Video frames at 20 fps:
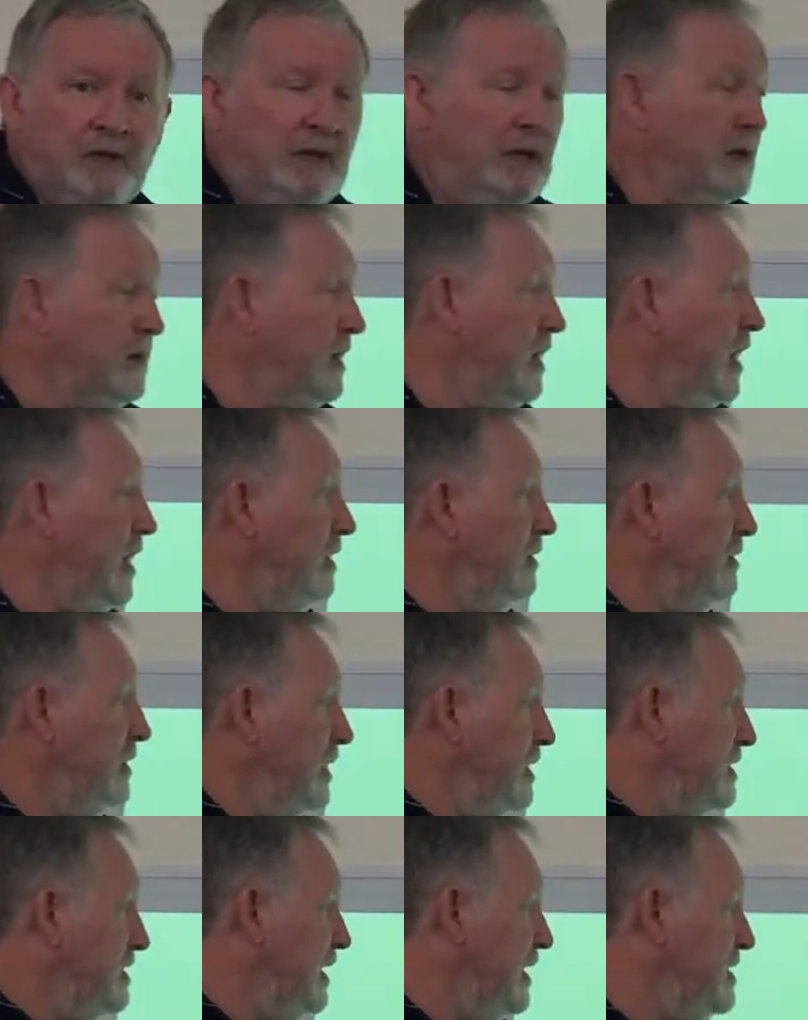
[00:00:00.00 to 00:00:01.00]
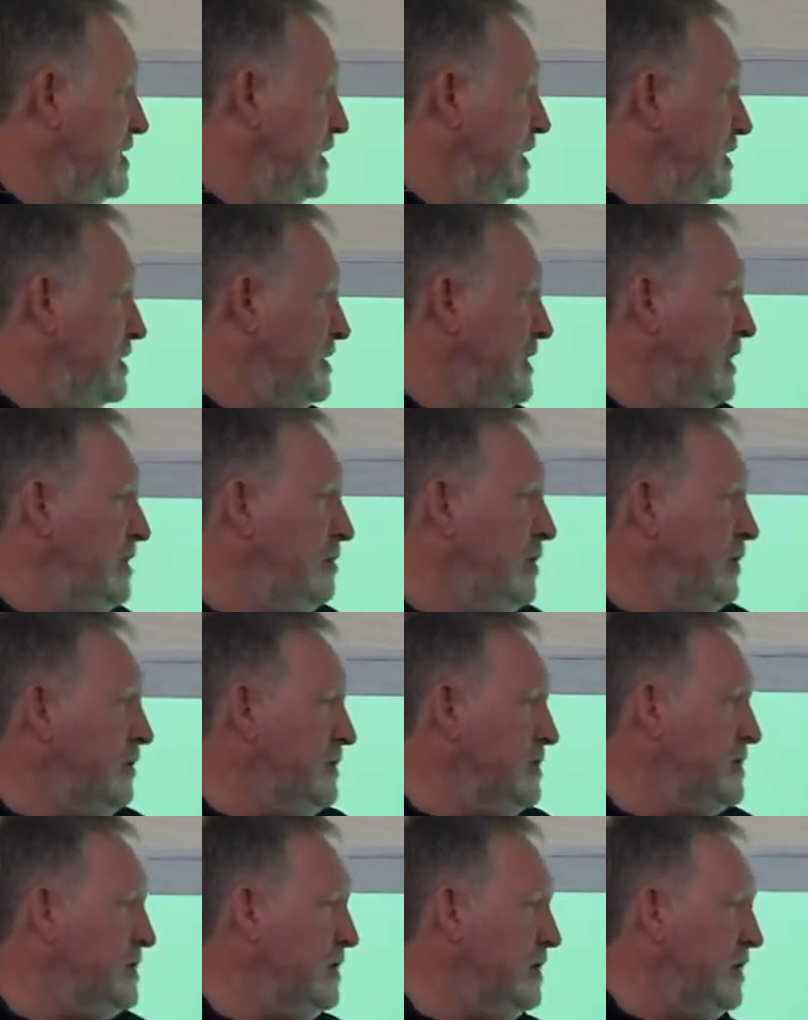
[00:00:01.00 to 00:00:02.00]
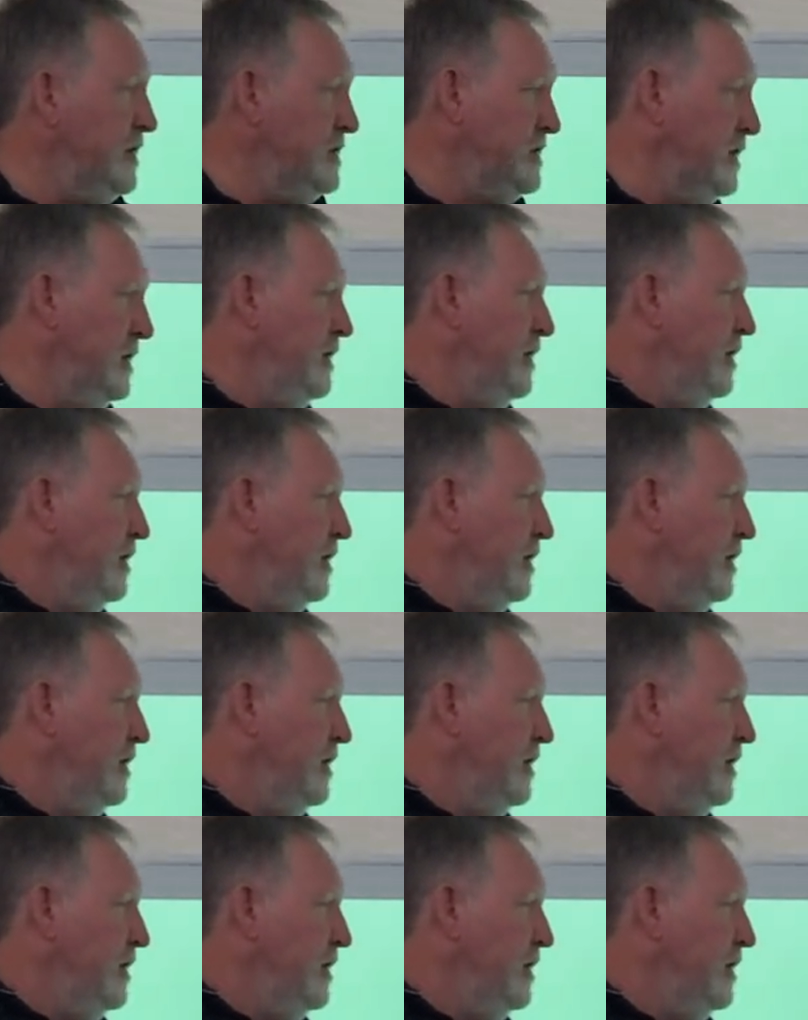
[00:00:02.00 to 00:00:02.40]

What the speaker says: Okay, he's less than a centimetre in size.